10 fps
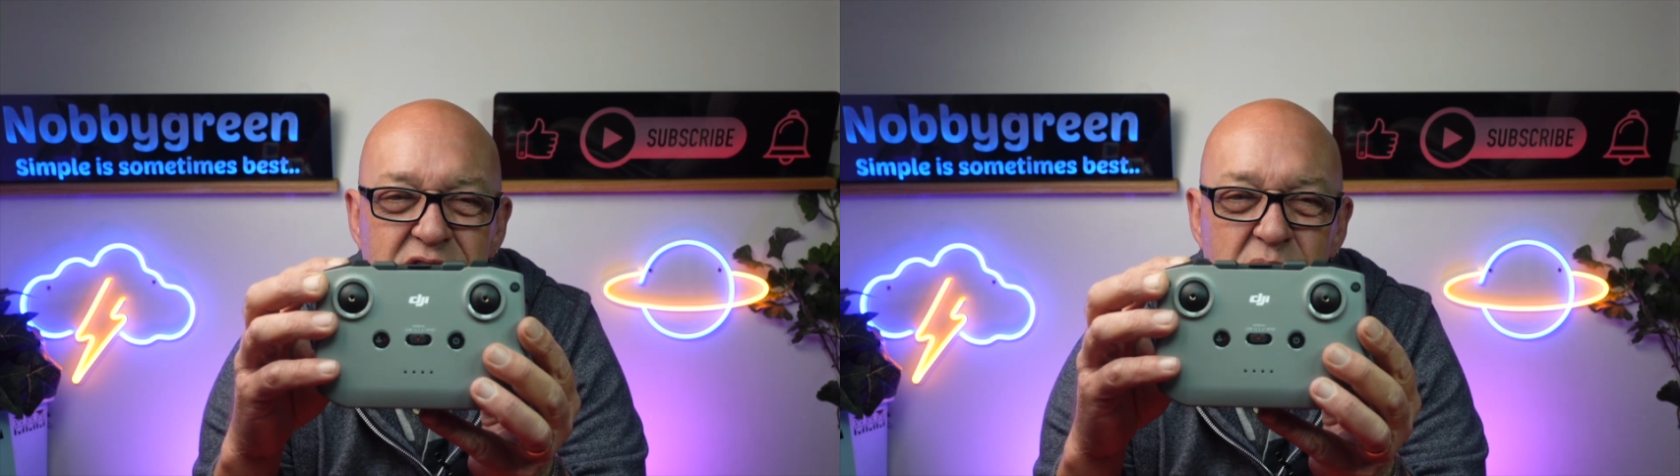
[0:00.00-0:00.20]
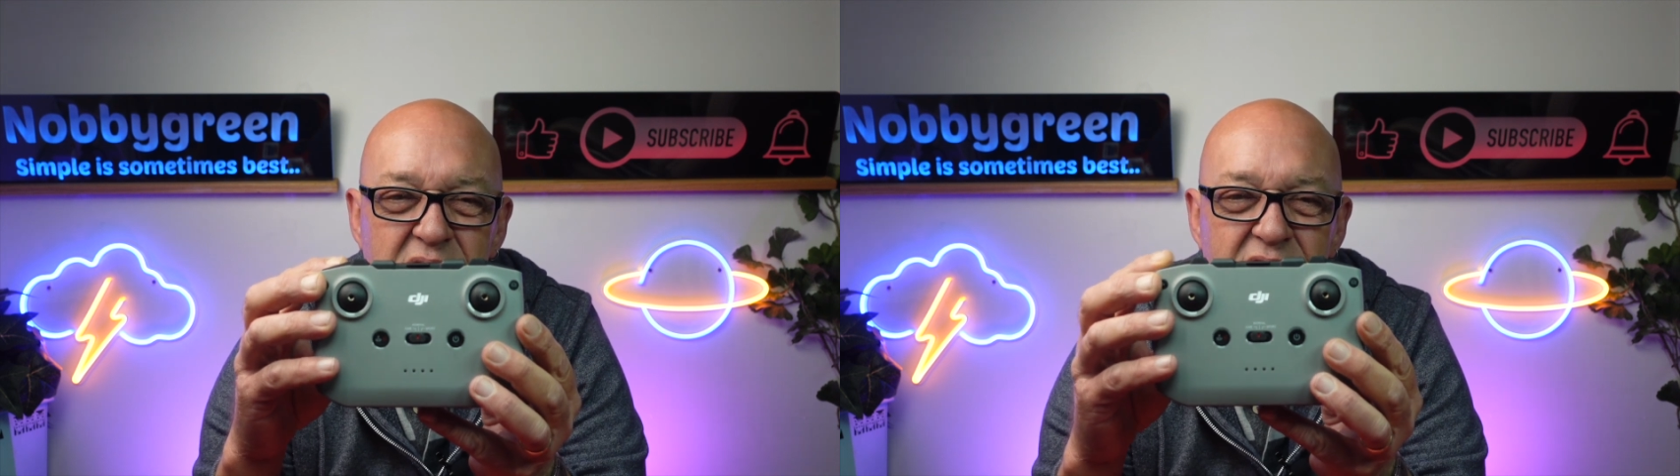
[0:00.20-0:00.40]

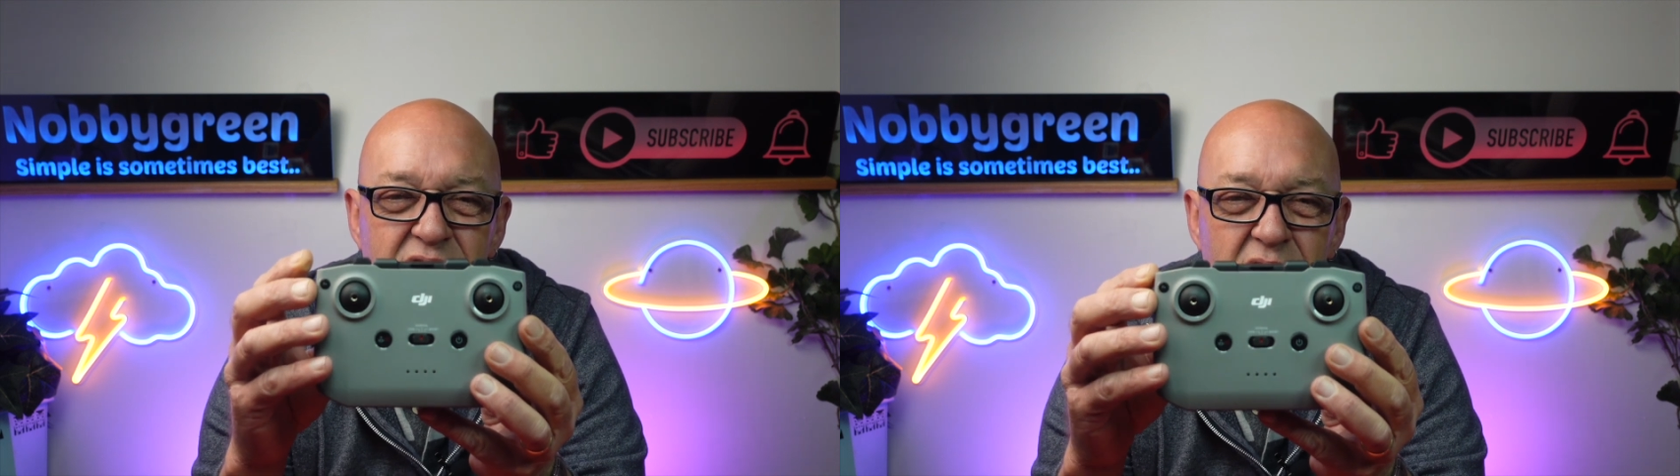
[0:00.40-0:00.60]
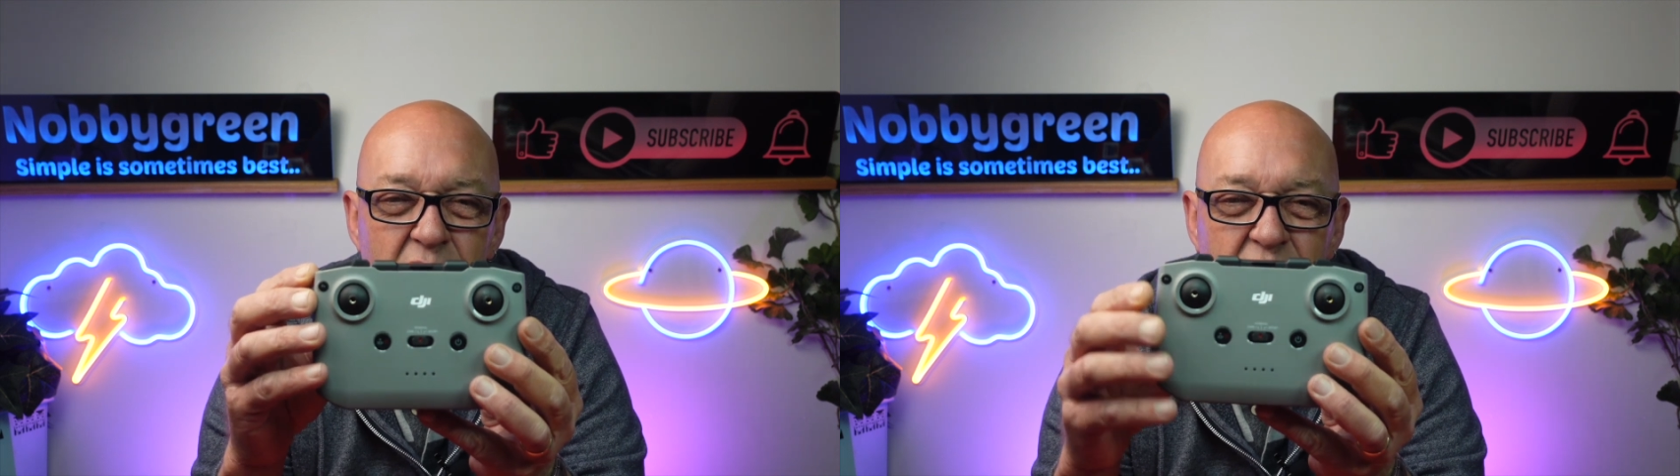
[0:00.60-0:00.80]
to a
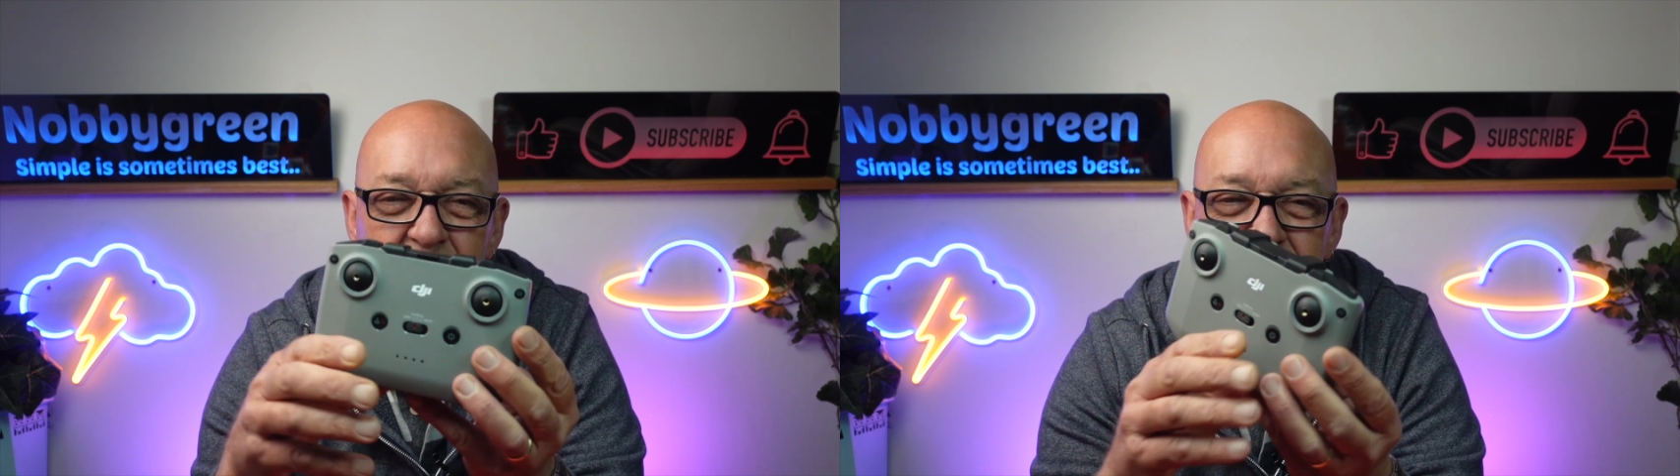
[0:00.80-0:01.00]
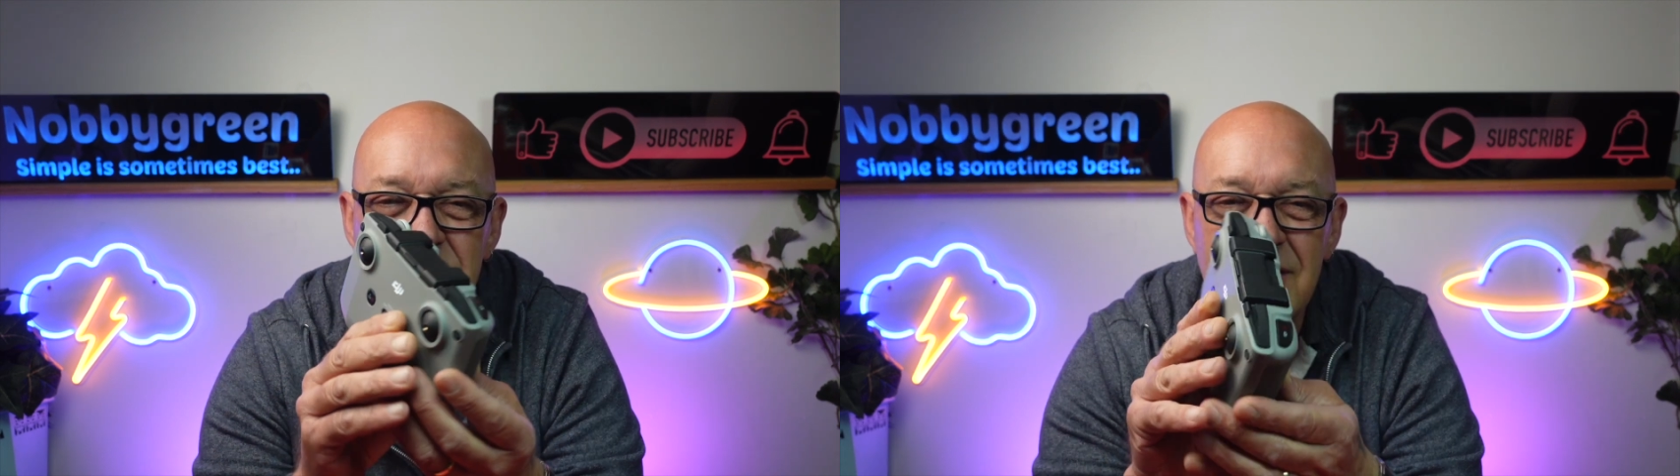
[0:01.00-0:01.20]
different
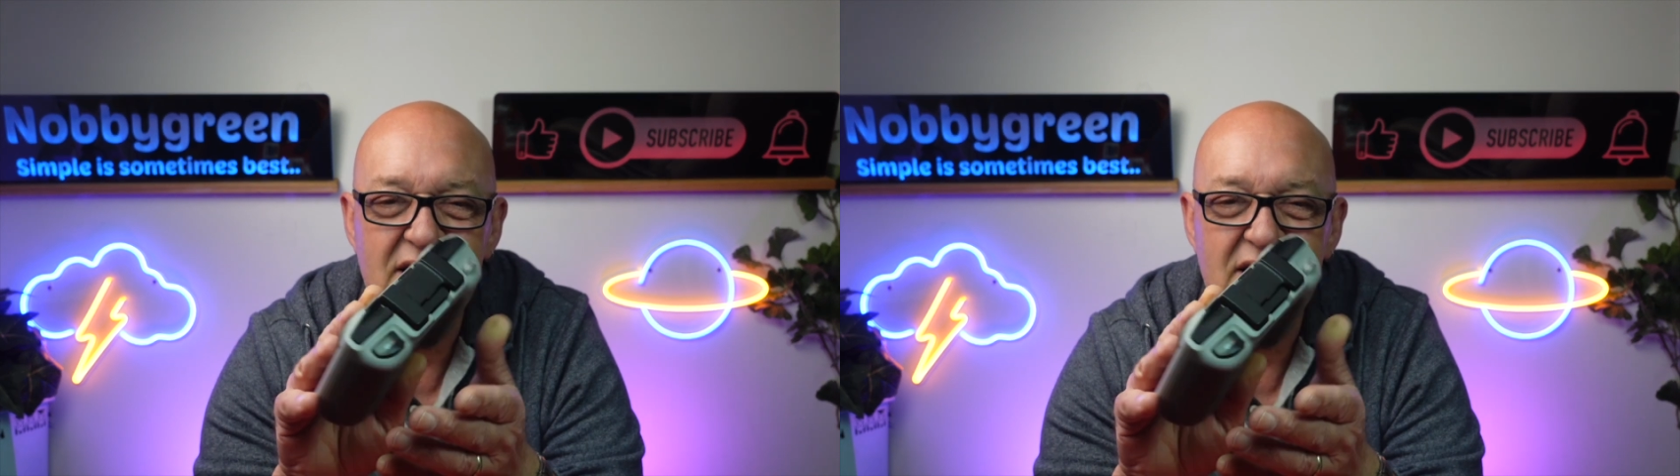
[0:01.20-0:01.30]
location,